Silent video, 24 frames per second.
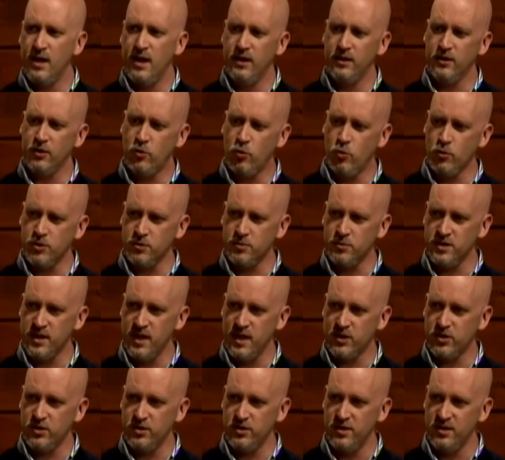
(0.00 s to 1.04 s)
And the course was
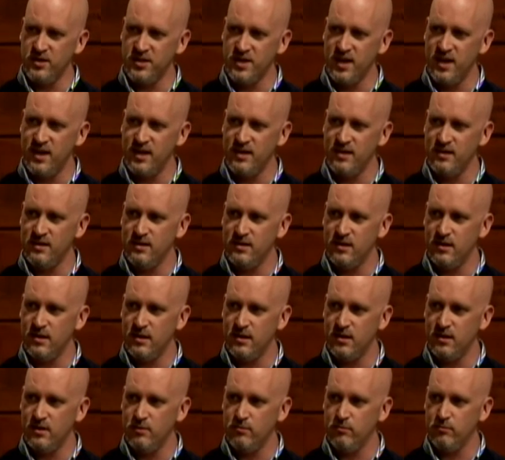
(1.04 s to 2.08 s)
actually designed
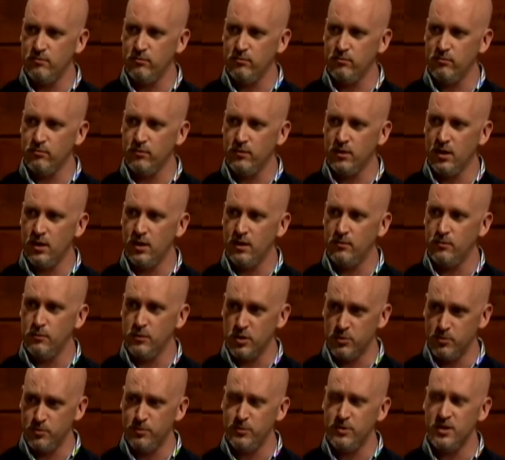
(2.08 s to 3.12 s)

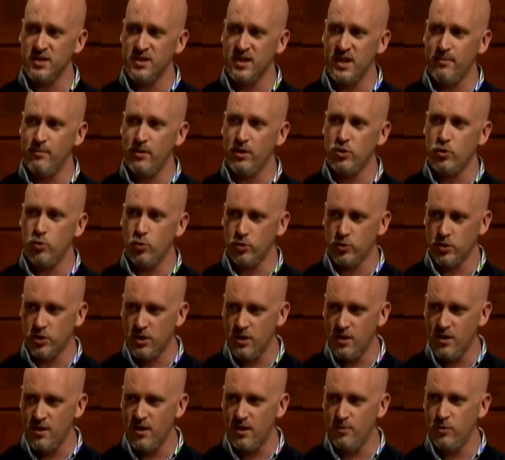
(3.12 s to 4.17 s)
by George
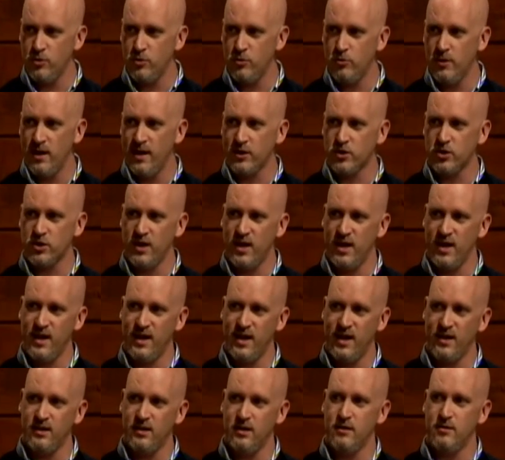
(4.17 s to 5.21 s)
Cobb, who actually had a
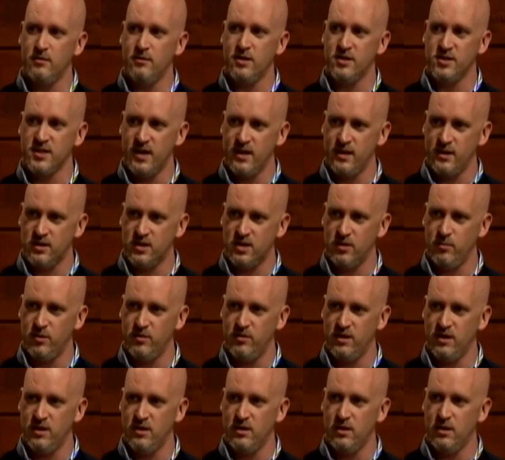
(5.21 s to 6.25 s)
hand in designing some of
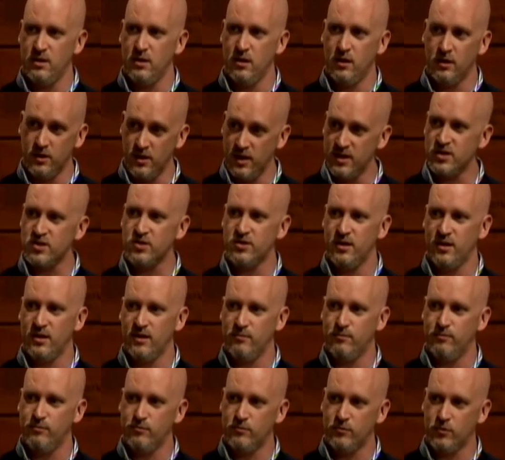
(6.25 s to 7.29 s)
the Augusta
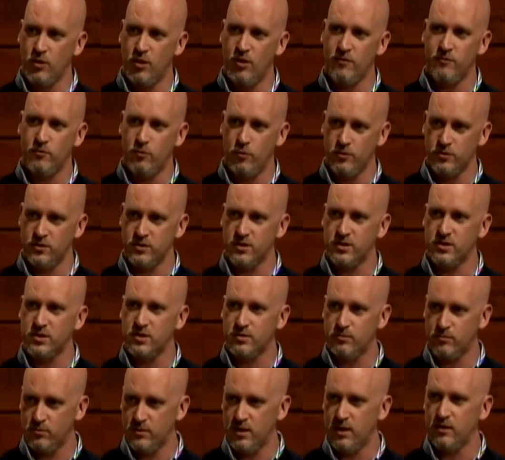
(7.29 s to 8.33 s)
golf courses
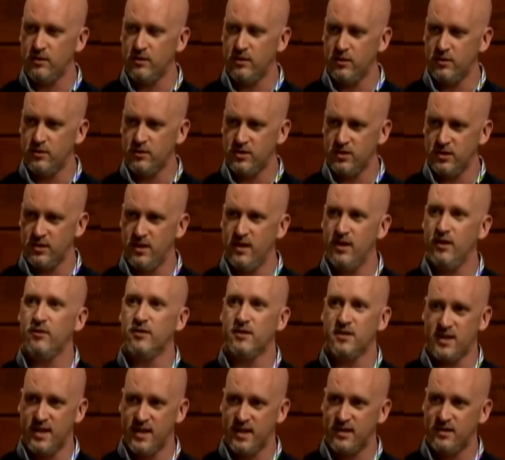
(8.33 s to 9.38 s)
that you see now.
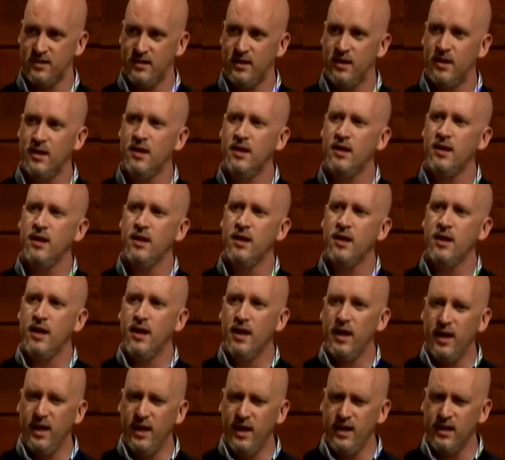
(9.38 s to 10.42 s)
Exactly.
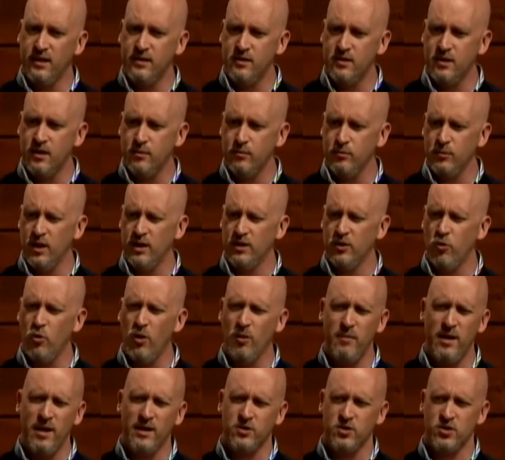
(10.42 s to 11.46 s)
And
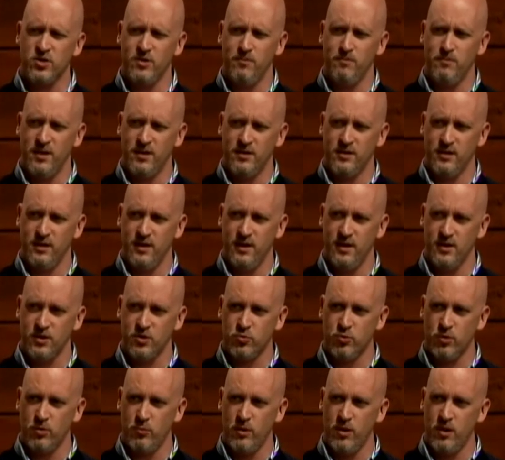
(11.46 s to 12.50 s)
going back just a bit to the
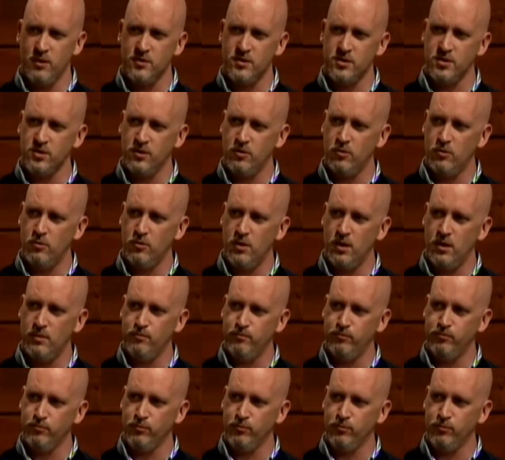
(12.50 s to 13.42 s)
history, we also